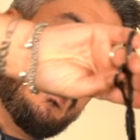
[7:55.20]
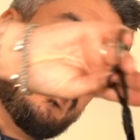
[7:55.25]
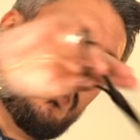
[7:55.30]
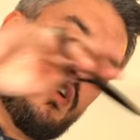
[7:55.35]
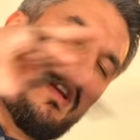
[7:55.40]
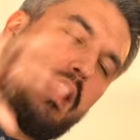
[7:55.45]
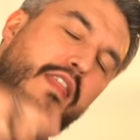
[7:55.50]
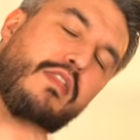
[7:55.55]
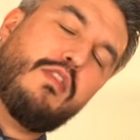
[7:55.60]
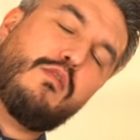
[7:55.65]
it's
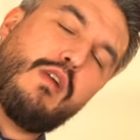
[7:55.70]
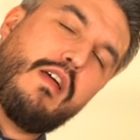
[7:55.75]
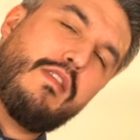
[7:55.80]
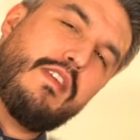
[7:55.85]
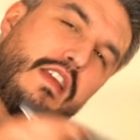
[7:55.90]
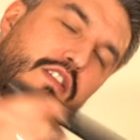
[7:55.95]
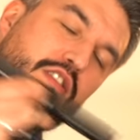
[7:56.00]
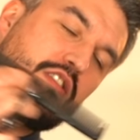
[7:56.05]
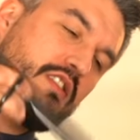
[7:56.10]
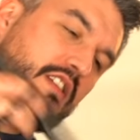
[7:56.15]
got length around
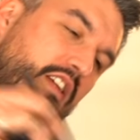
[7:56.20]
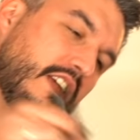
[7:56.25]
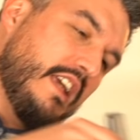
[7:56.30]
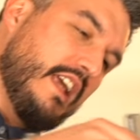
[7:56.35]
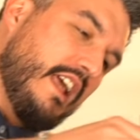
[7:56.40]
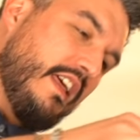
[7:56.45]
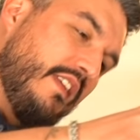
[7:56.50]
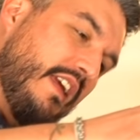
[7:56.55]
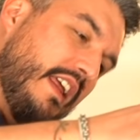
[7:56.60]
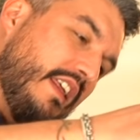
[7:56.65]
the edges.
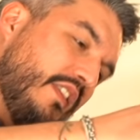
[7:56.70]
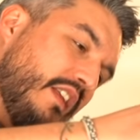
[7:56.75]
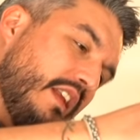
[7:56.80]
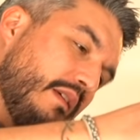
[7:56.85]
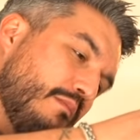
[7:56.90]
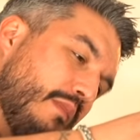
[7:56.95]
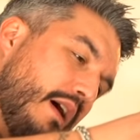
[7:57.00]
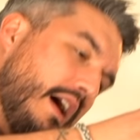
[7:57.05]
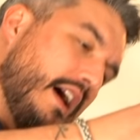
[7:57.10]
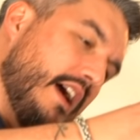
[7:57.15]
The only thing like
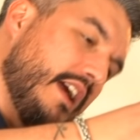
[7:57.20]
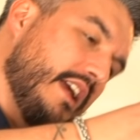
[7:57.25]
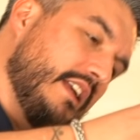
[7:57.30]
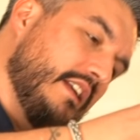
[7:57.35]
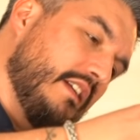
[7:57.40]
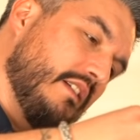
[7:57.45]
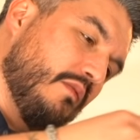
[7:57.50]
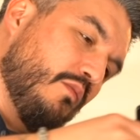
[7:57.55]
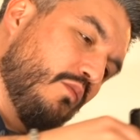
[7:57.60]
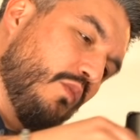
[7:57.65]

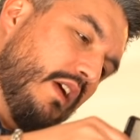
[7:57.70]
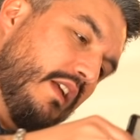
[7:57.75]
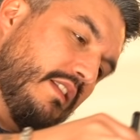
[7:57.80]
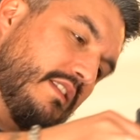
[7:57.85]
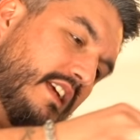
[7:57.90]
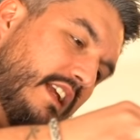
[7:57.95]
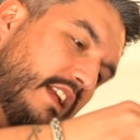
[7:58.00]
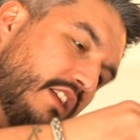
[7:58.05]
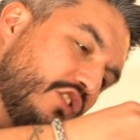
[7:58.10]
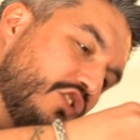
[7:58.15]
mine, where it's
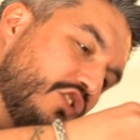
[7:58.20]
kind of